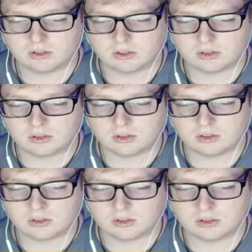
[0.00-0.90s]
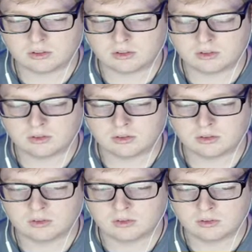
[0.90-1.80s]

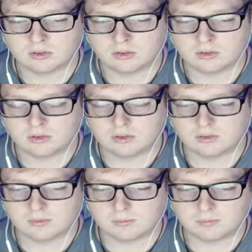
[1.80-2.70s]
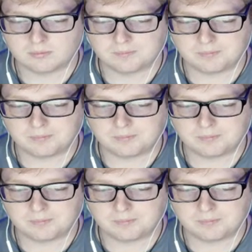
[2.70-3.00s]
No one is speaking in this clip.